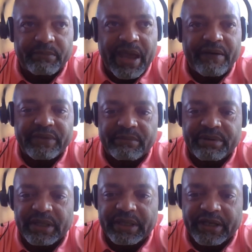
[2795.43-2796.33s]
And having the
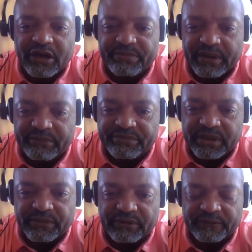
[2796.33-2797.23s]
ability to help other
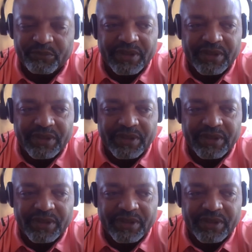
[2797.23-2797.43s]
people.